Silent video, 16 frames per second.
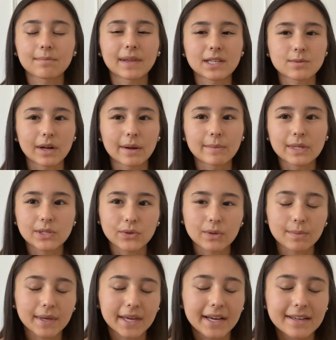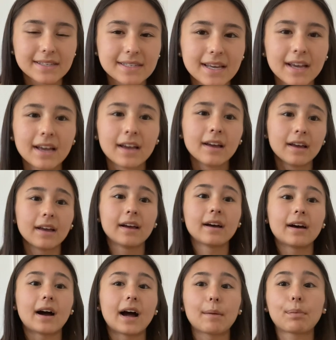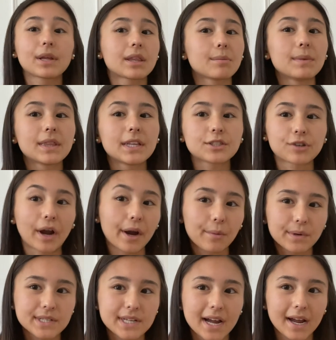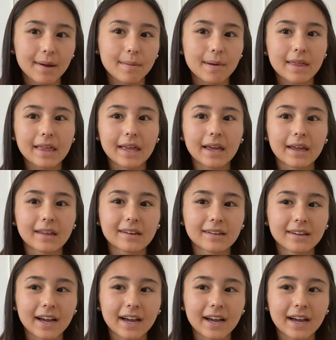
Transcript: That's what I've been doing because I put them in the dryer one time and then